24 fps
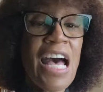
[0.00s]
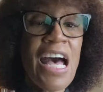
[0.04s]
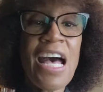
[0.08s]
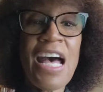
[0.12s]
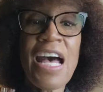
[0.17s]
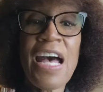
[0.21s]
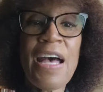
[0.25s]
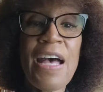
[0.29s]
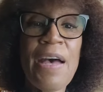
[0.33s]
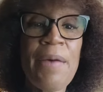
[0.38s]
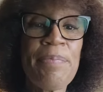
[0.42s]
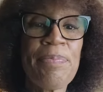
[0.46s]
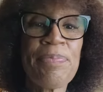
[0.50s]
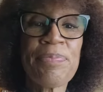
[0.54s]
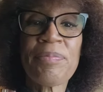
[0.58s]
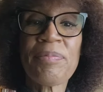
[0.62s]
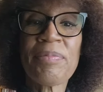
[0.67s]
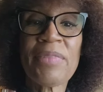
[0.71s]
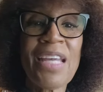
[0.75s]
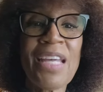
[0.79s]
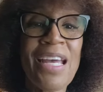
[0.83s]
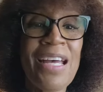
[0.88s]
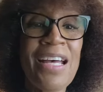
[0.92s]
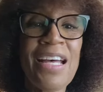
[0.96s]

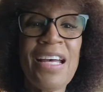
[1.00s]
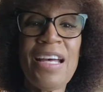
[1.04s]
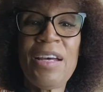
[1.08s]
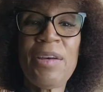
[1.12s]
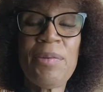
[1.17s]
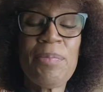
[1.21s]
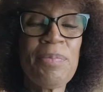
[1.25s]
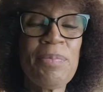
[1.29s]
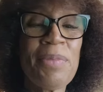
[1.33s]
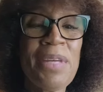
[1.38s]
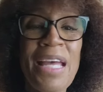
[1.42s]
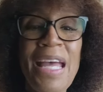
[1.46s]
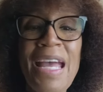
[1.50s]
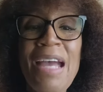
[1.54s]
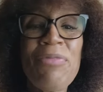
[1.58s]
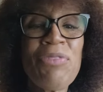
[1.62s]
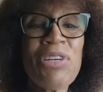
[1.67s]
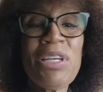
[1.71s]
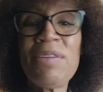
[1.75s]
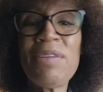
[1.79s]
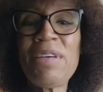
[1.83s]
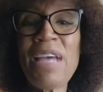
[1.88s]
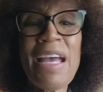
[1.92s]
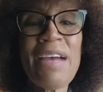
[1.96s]

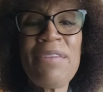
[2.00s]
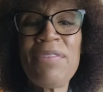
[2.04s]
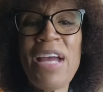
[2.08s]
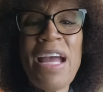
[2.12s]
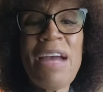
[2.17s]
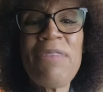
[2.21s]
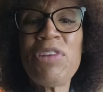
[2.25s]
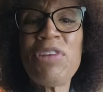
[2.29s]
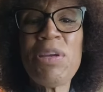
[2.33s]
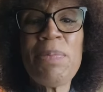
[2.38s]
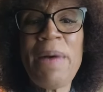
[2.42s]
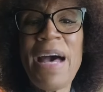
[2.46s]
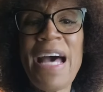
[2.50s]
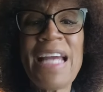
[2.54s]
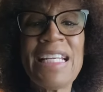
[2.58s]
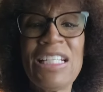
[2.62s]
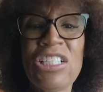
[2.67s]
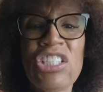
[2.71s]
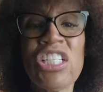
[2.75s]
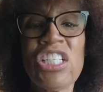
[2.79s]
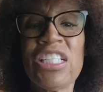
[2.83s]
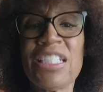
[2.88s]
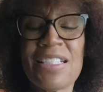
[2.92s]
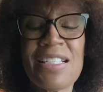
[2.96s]
everybody
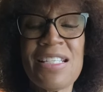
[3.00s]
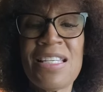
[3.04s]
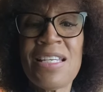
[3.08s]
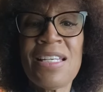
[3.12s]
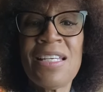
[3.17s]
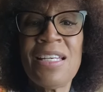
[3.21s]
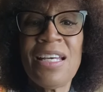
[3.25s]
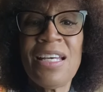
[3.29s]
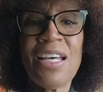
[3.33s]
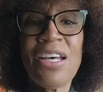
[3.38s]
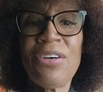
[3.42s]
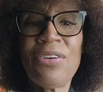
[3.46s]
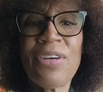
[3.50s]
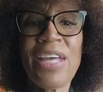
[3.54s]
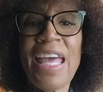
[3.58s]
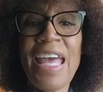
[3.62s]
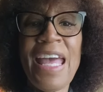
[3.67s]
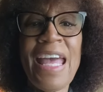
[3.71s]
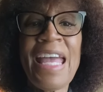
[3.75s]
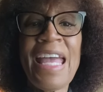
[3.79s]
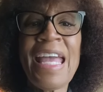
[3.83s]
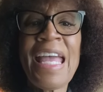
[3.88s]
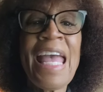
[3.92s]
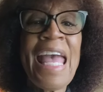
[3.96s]
looked,
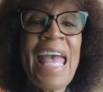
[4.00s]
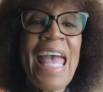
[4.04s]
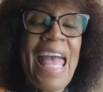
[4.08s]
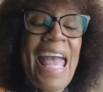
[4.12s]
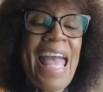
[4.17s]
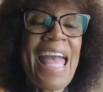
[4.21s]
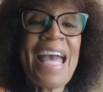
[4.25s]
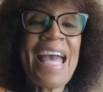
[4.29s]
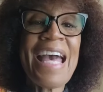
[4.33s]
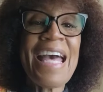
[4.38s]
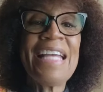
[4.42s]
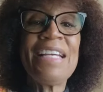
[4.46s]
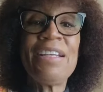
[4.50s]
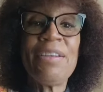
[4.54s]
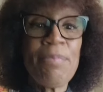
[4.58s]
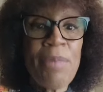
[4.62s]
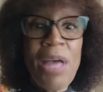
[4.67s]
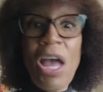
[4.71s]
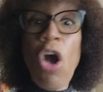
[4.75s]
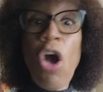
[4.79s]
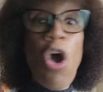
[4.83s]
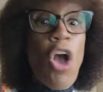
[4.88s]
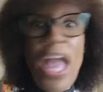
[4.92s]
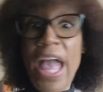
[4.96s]
okay? And
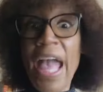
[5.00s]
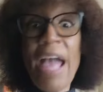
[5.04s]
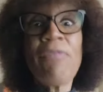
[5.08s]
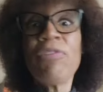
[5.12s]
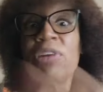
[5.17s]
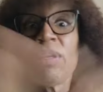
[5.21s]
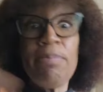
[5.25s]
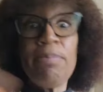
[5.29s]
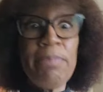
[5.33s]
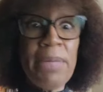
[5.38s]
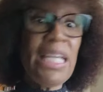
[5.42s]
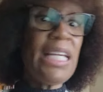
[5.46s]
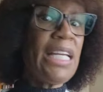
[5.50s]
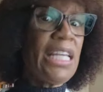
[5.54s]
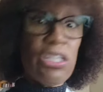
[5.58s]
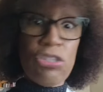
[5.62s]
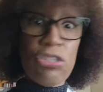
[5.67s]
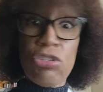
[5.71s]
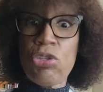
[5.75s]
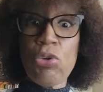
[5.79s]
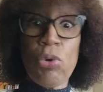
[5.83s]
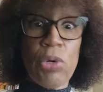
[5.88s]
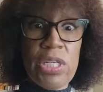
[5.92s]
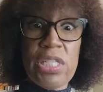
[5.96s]
every media
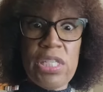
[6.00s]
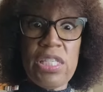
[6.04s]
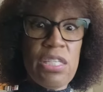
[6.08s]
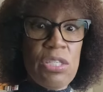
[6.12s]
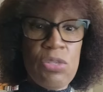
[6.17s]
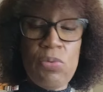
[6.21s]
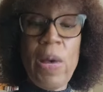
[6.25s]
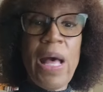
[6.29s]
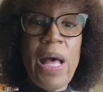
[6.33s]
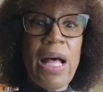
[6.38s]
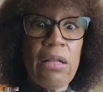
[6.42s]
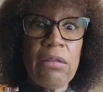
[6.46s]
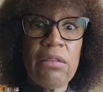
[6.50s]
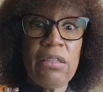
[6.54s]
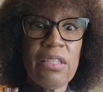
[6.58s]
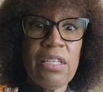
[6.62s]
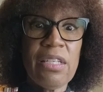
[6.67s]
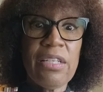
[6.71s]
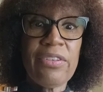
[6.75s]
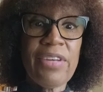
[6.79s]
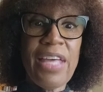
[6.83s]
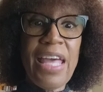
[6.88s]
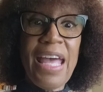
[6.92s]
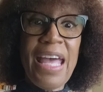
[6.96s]
source as well,
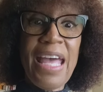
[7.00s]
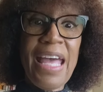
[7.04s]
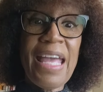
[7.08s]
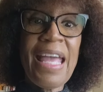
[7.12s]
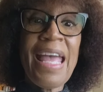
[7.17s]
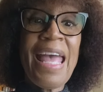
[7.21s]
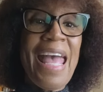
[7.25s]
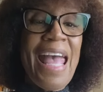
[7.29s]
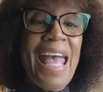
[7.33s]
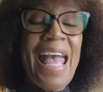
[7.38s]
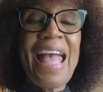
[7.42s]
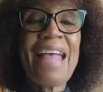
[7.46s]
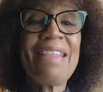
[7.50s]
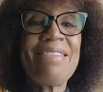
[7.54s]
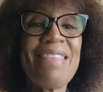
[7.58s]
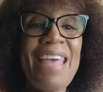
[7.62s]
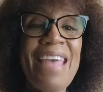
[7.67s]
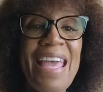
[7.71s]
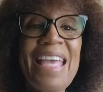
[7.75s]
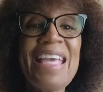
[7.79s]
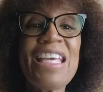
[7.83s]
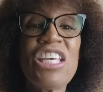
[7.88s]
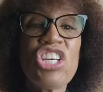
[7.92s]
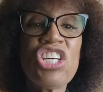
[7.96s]
okay? And
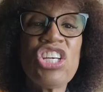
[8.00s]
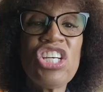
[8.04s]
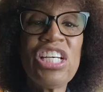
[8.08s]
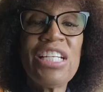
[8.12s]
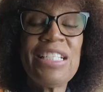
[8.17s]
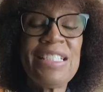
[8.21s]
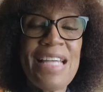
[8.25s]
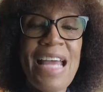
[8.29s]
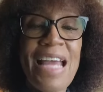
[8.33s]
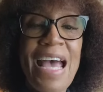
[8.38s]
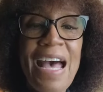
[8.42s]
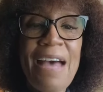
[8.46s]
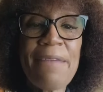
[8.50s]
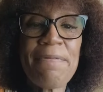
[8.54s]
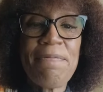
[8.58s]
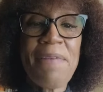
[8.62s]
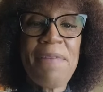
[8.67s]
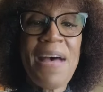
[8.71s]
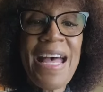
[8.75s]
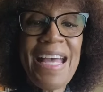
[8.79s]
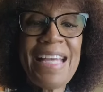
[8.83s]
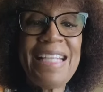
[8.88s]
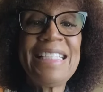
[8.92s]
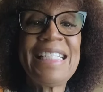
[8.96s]
they could not
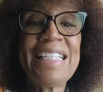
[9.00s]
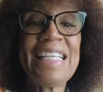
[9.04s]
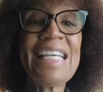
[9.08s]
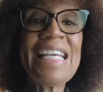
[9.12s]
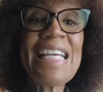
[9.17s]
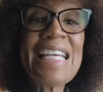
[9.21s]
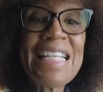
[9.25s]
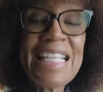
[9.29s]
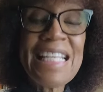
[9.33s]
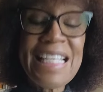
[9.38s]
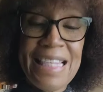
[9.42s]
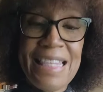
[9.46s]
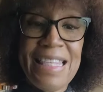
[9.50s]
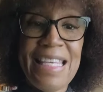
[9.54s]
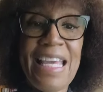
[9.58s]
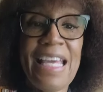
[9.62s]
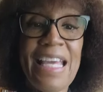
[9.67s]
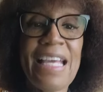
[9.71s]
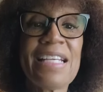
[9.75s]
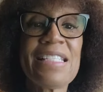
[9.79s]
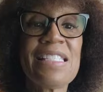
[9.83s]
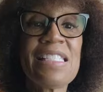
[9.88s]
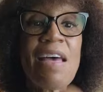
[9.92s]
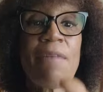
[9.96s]
find
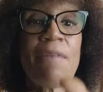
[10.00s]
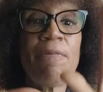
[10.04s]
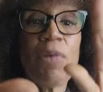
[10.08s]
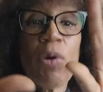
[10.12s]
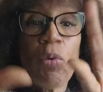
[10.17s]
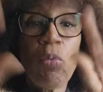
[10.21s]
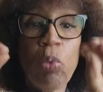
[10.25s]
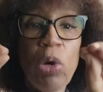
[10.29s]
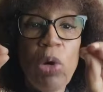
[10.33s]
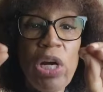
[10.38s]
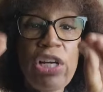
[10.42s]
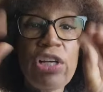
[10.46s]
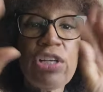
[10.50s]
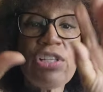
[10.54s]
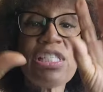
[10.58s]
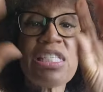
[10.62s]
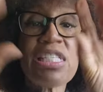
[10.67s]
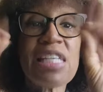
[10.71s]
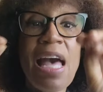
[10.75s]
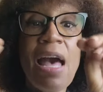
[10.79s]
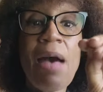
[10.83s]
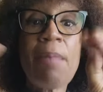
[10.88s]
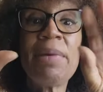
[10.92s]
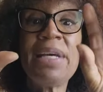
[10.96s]
anything except for words
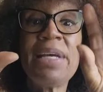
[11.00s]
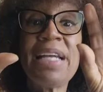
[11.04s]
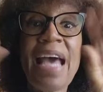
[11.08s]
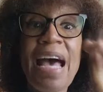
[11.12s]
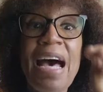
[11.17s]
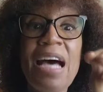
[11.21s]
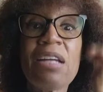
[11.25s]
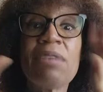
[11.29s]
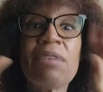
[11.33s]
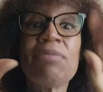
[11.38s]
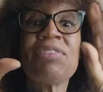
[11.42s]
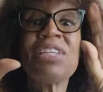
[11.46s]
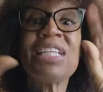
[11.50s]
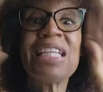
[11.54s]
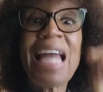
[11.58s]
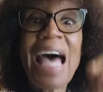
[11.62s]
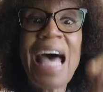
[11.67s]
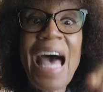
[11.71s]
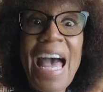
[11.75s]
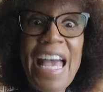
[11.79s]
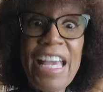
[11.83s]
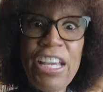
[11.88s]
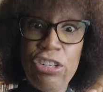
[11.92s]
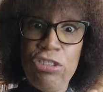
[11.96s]
coming out of
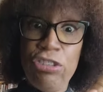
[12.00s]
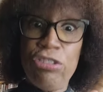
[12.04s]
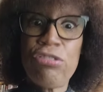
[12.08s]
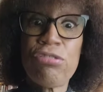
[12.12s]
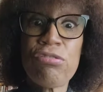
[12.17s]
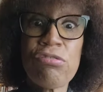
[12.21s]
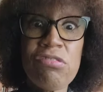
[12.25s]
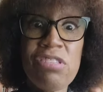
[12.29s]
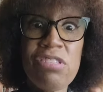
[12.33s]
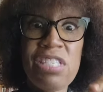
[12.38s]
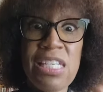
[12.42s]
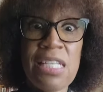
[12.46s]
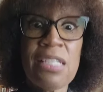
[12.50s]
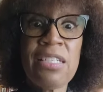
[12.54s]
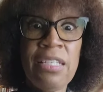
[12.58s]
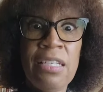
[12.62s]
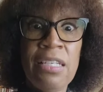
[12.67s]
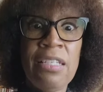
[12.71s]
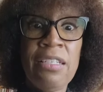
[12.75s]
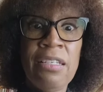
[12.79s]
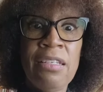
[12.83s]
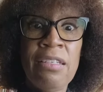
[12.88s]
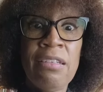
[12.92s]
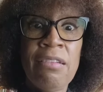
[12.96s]
liars'
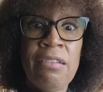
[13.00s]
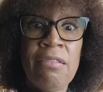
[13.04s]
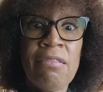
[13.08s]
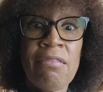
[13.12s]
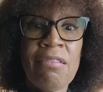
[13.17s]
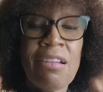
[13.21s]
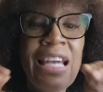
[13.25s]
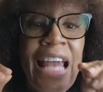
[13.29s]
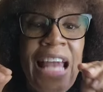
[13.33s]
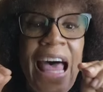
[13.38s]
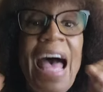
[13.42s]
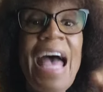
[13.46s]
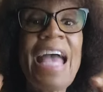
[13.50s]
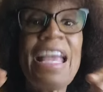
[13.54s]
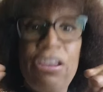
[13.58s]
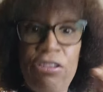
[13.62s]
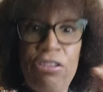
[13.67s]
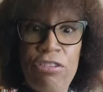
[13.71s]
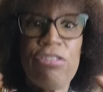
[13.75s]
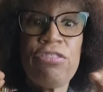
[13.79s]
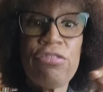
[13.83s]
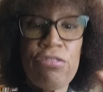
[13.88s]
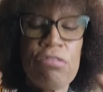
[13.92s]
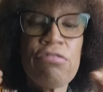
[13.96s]

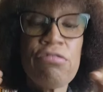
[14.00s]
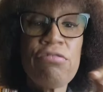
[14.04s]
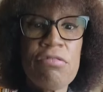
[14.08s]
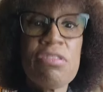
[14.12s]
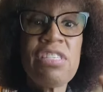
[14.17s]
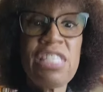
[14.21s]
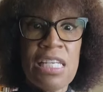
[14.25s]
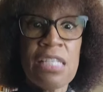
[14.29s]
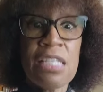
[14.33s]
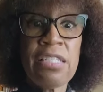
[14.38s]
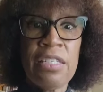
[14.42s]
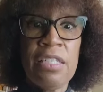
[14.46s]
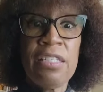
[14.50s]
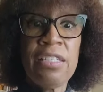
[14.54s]
mouths.